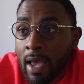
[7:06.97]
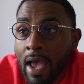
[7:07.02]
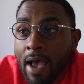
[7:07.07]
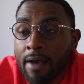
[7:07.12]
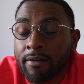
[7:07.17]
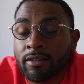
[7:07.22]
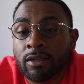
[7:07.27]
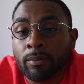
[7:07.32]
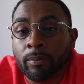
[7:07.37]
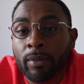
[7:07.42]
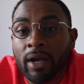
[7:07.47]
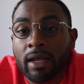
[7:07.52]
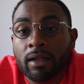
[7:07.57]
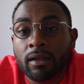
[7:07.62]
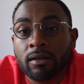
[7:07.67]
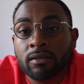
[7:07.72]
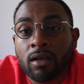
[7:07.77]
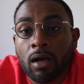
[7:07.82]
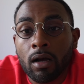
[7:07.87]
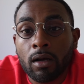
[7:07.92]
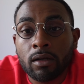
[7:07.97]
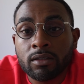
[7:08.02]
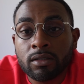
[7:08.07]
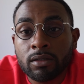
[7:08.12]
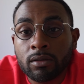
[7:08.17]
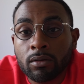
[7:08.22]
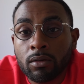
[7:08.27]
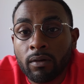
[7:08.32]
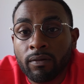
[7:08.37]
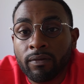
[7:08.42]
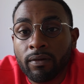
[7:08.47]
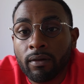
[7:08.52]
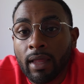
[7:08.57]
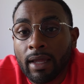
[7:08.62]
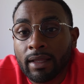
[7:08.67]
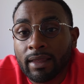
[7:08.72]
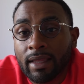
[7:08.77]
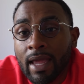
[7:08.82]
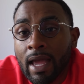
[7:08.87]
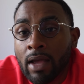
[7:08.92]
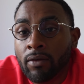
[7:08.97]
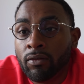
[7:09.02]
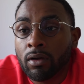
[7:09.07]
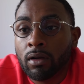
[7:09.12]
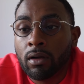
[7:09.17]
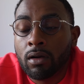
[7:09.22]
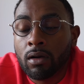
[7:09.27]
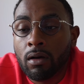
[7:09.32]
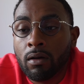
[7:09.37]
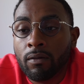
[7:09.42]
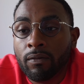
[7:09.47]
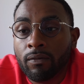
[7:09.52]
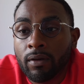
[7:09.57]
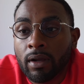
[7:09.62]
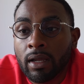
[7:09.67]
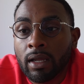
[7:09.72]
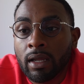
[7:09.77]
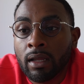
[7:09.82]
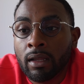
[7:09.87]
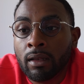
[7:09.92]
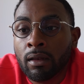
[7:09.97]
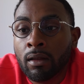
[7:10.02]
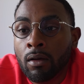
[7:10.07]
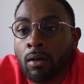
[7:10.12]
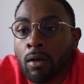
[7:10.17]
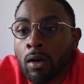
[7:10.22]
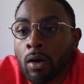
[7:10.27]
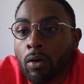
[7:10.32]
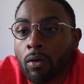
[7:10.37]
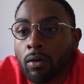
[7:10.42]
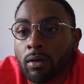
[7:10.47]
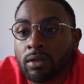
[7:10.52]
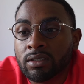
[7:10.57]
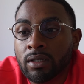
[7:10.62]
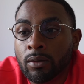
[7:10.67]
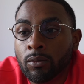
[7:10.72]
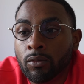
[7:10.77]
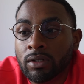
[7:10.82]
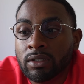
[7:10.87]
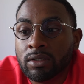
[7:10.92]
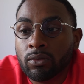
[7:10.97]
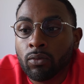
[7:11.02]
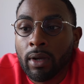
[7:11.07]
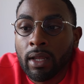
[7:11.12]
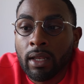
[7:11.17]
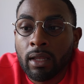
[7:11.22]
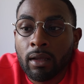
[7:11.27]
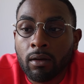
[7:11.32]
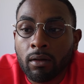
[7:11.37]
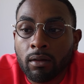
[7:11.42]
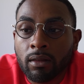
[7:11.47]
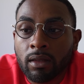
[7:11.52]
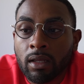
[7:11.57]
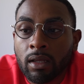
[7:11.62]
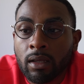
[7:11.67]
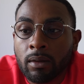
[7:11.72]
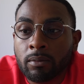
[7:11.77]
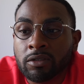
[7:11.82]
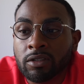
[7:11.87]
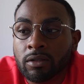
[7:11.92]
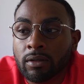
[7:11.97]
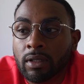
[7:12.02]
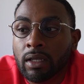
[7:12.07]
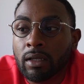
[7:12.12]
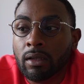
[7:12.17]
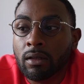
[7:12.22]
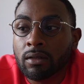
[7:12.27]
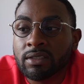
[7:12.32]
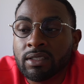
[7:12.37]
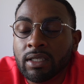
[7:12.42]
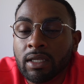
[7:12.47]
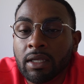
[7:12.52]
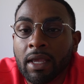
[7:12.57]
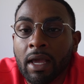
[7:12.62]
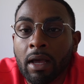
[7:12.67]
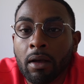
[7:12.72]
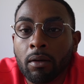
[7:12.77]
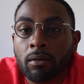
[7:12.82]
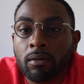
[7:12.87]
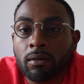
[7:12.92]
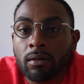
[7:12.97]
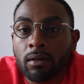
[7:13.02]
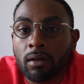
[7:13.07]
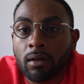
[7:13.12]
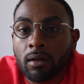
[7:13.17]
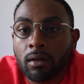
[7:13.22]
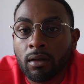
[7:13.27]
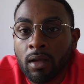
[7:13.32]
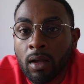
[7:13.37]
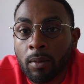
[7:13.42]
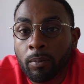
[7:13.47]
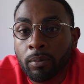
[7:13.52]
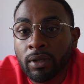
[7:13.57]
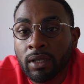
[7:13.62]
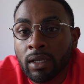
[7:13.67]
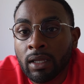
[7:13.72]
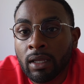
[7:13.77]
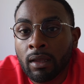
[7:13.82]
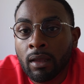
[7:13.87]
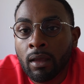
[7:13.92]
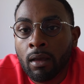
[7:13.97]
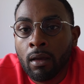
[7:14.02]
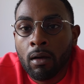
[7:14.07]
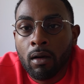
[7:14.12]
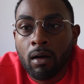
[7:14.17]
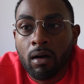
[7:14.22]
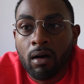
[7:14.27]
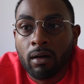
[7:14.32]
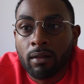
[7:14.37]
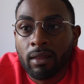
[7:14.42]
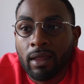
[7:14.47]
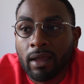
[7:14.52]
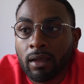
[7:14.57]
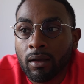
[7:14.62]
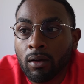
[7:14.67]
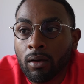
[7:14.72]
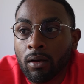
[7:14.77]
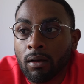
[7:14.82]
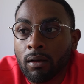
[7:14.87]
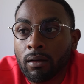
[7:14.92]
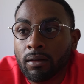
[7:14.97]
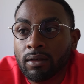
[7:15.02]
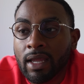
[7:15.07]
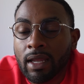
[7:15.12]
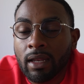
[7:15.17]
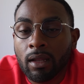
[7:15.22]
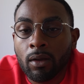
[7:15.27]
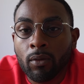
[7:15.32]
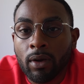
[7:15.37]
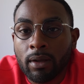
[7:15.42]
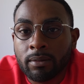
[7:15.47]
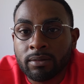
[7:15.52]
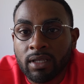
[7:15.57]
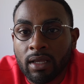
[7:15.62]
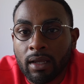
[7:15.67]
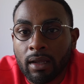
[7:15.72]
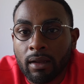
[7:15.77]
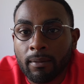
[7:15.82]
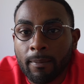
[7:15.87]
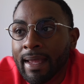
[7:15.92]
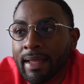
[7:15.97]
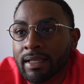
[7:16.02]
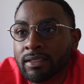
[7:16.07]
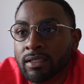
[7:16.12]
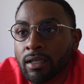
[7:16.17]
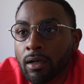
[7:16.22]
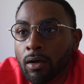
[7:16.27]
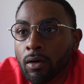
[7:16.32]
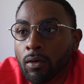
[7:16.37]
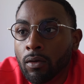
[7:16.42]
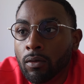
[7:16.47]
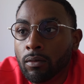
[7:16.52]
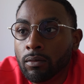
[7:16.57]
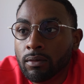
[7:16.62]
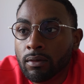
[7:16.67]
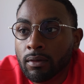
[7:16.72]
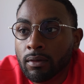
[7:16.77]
have somebody to talk to or feel like they have a girlfriend or someone's waiting on them. So they seek out company on like a dating website. And so